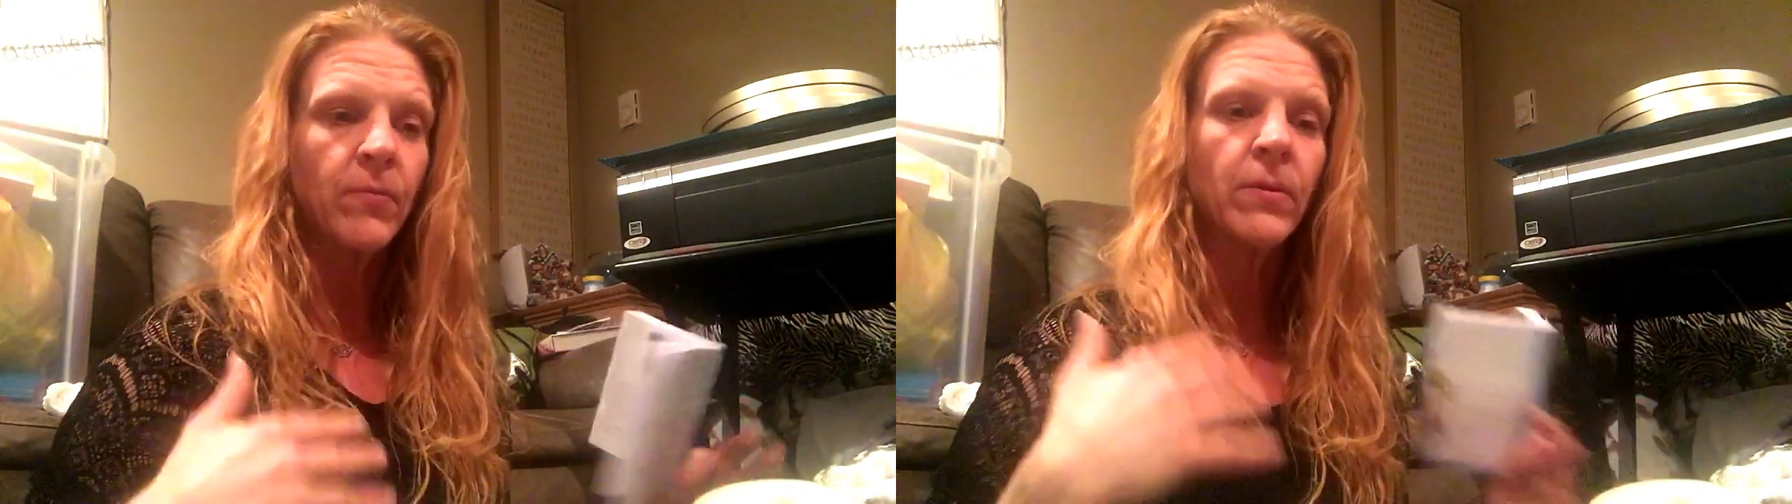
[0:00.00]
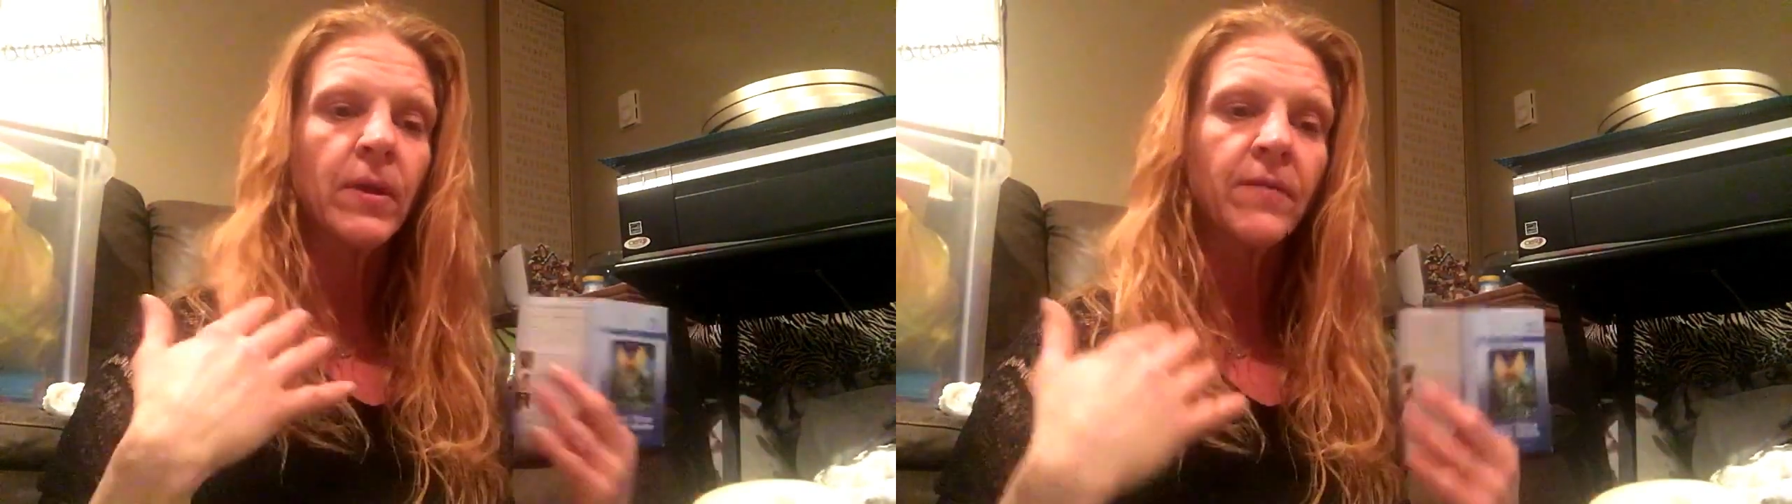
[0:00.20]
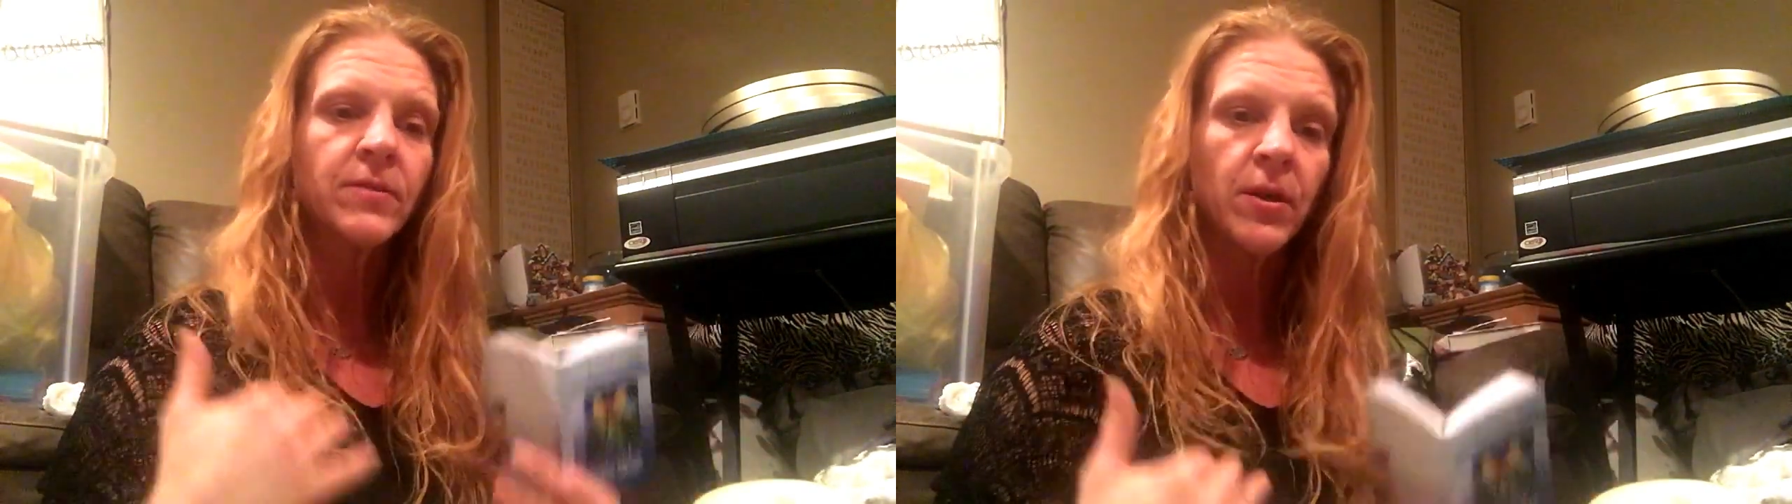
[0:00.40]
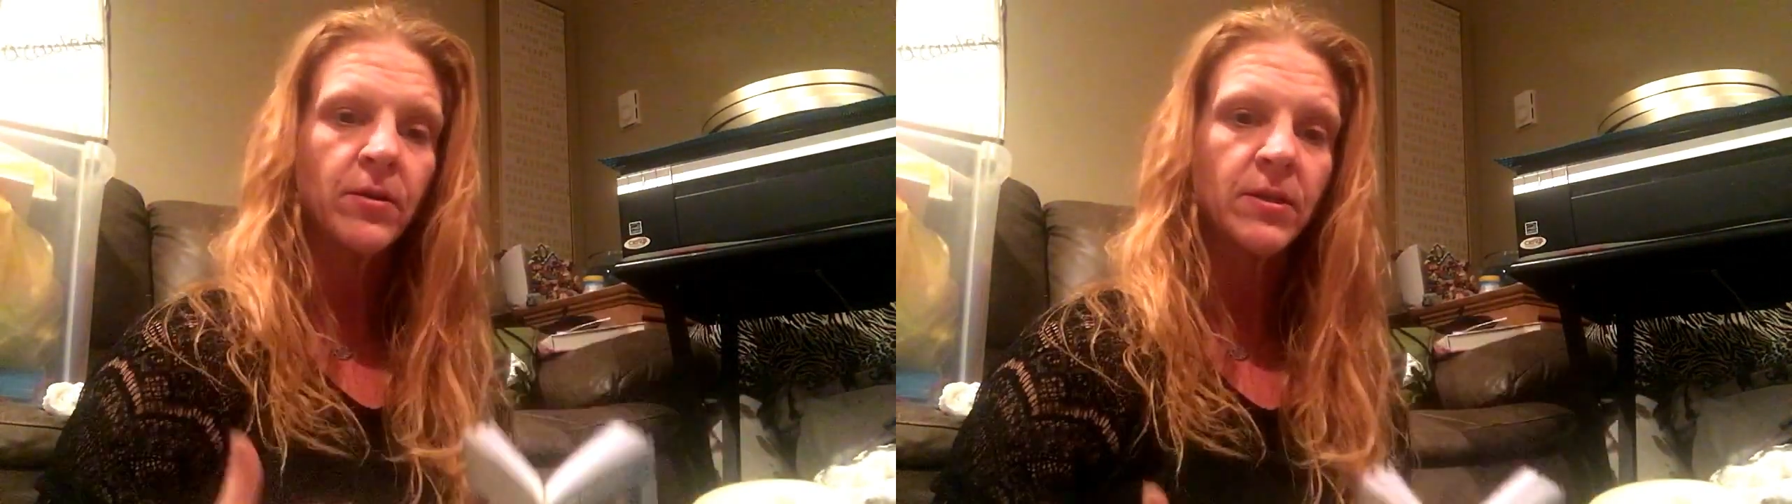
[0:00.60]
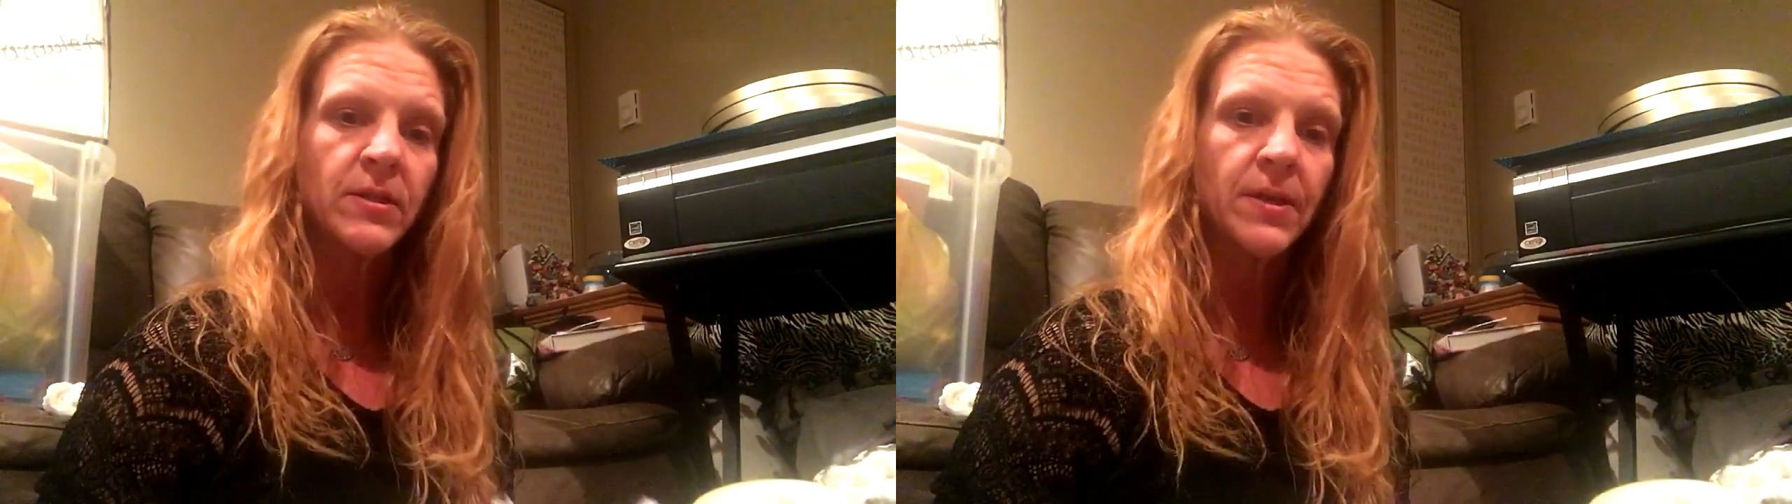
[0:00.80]
You really have to
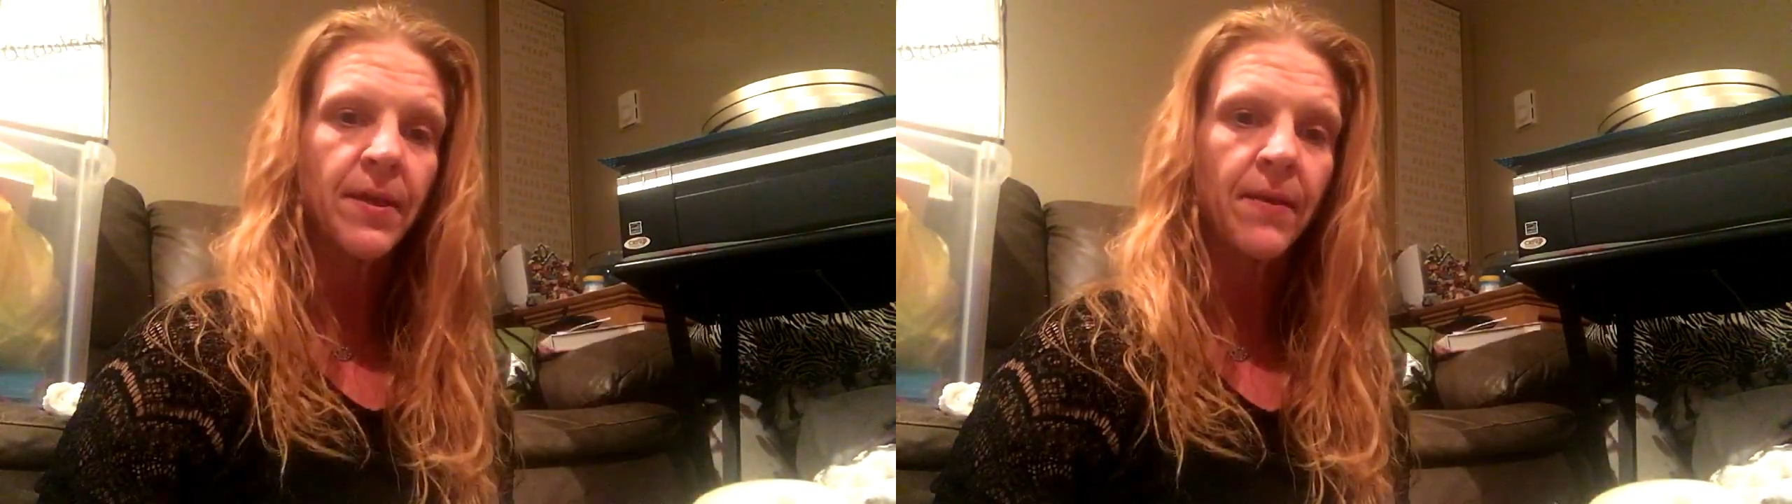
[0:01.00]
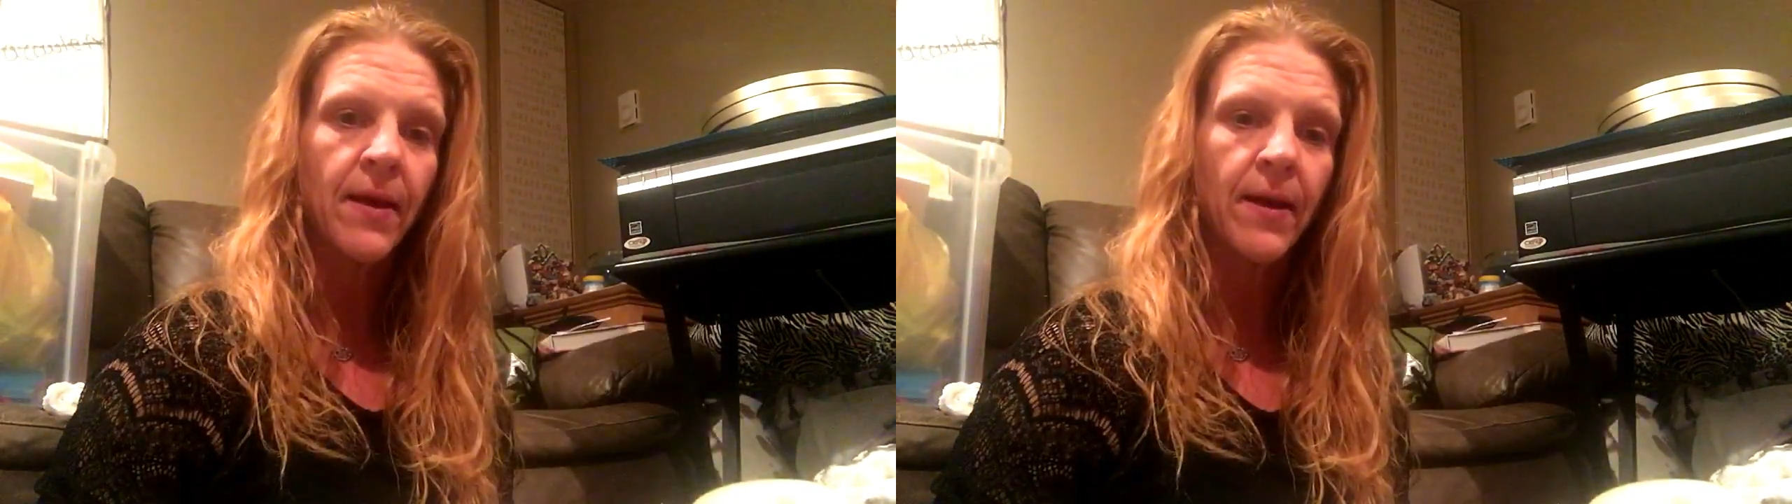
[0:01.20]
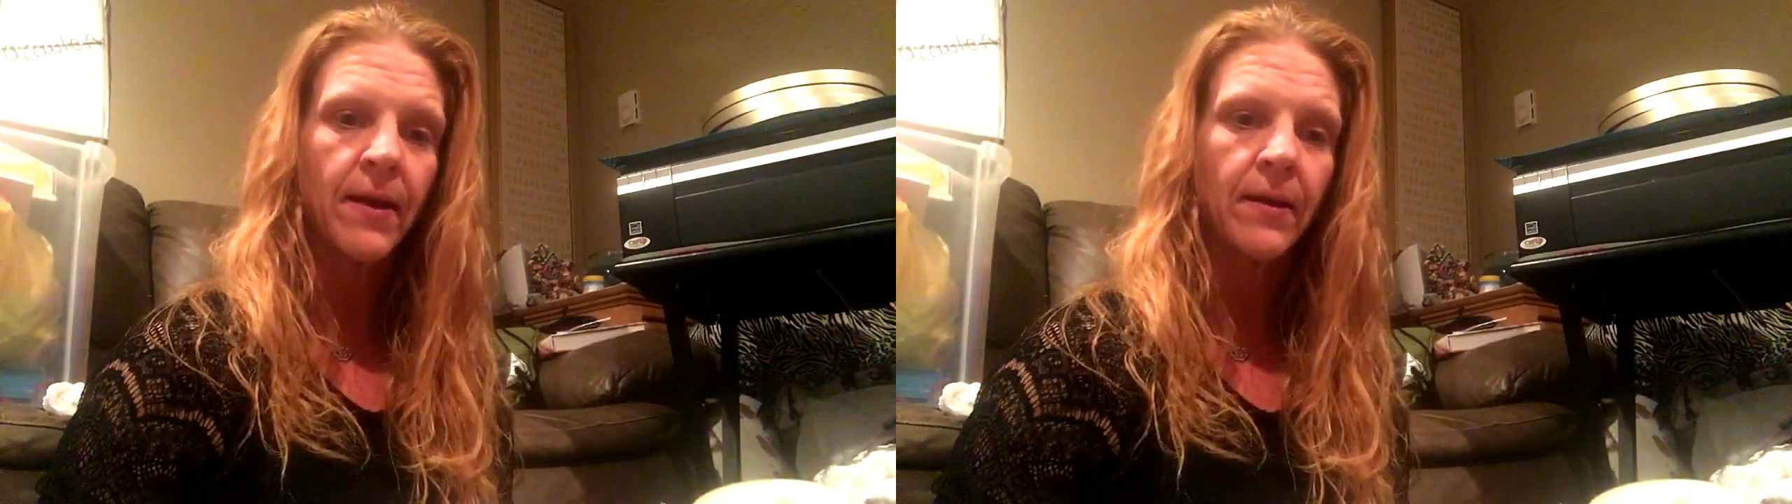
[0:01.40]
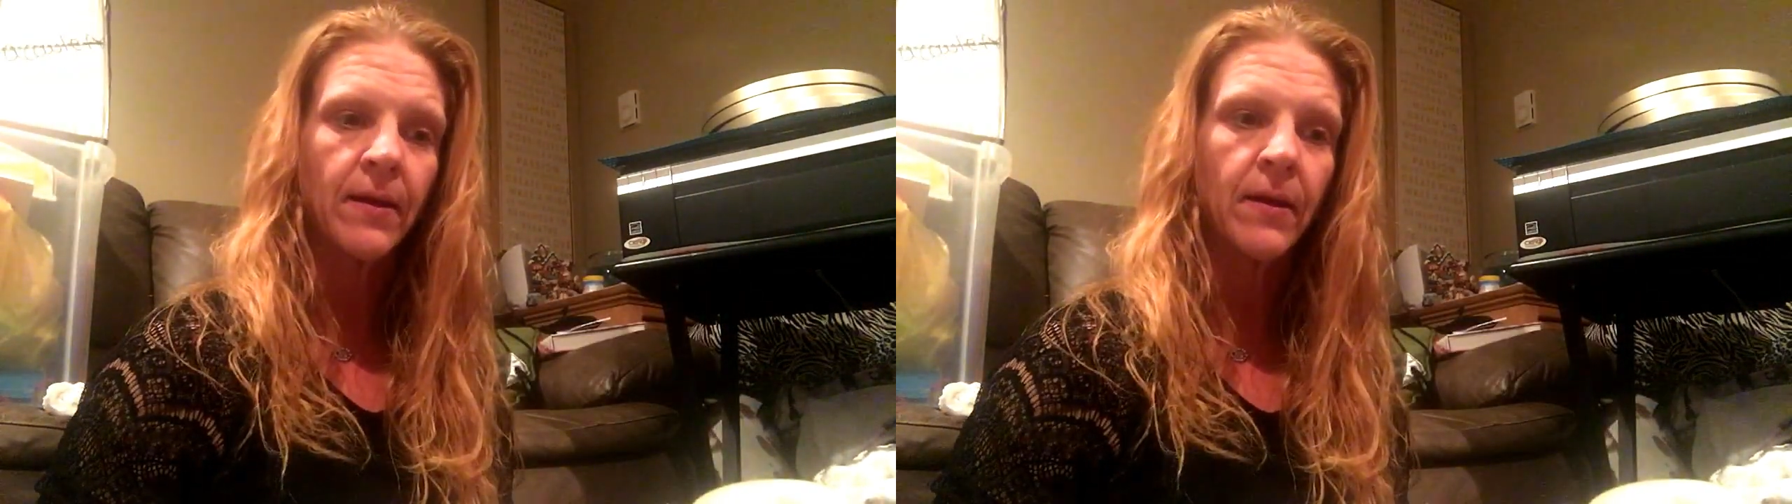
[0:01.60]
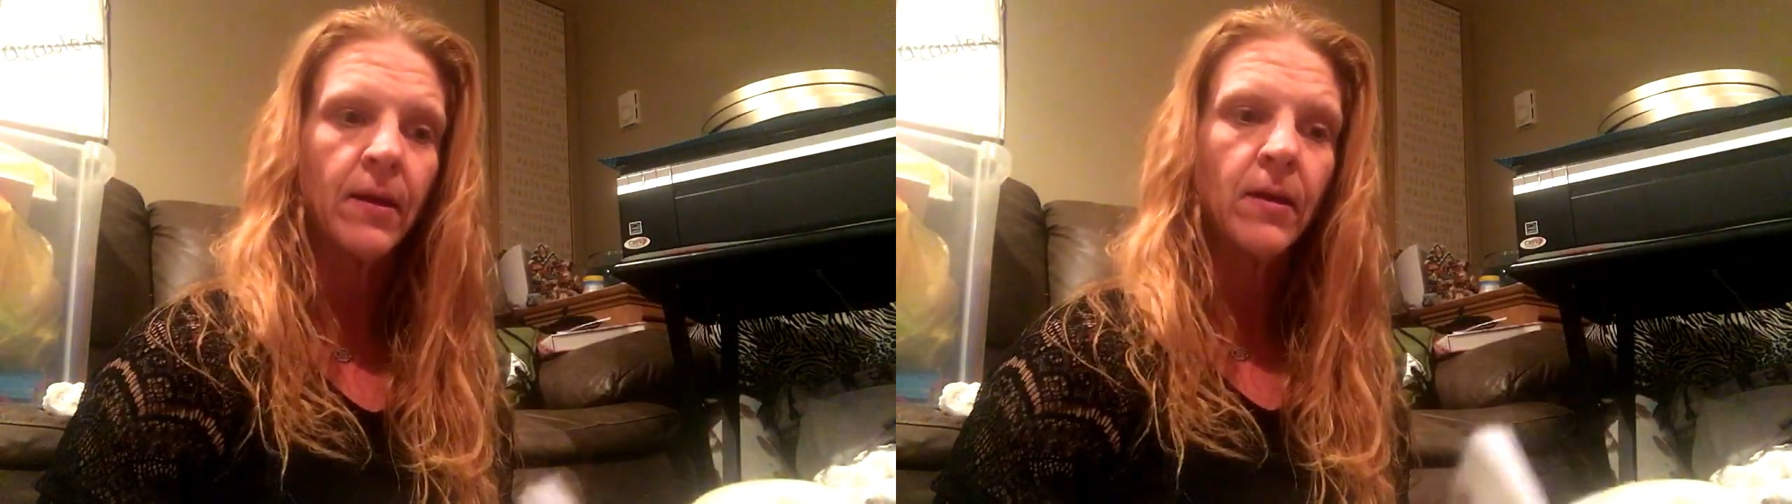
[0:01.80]
understand that, and